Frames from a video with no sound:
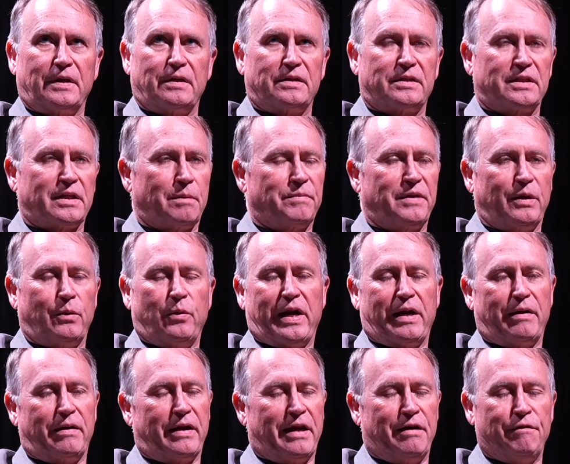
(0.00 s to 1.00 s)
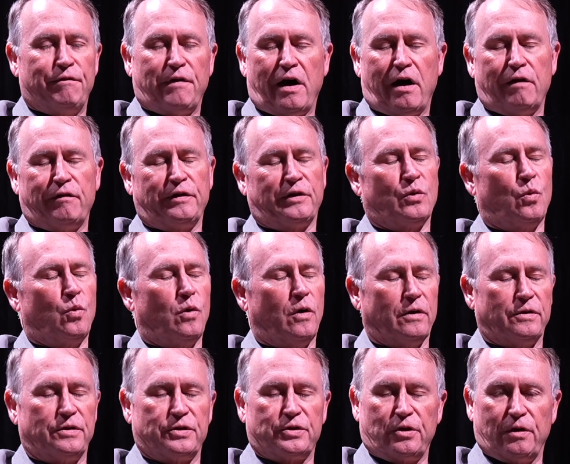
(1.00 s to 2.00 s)
something would, involving the
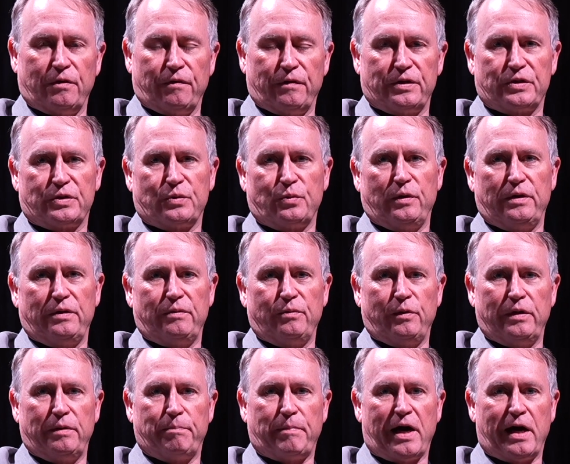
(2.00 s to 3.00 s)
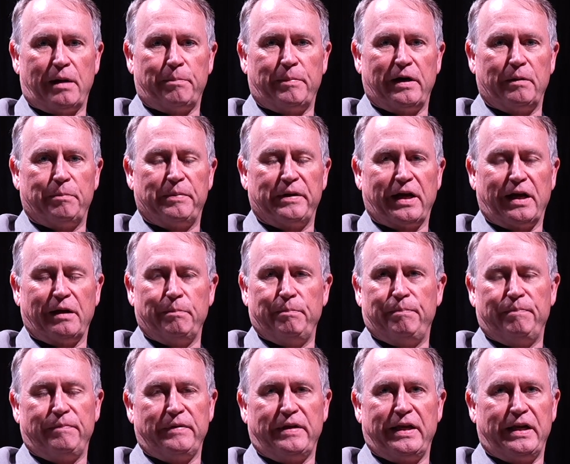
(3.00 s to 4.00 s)
warden service would would pop up, and I'd
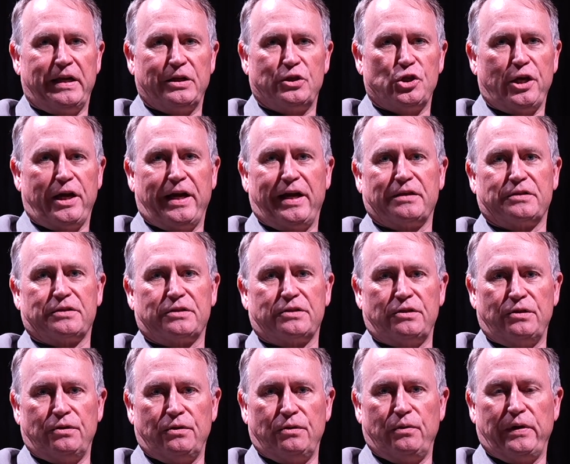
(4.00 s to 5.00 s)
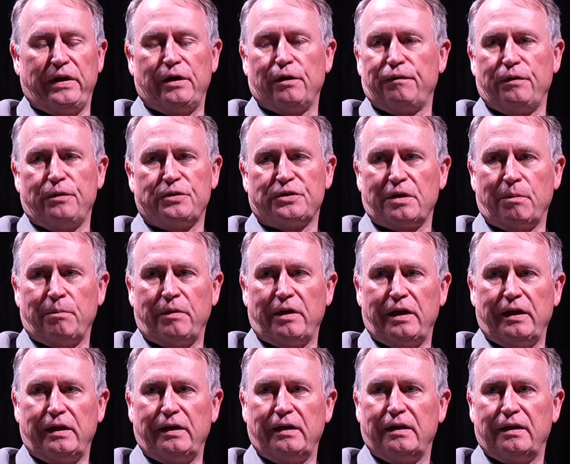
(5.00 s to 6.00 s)
get a chance to interview
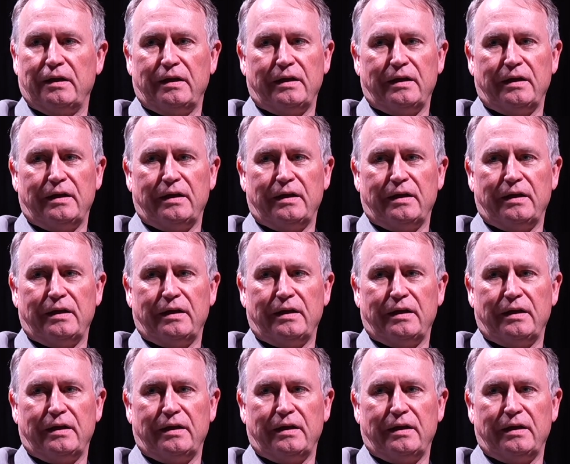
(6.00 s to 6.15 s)
somebody.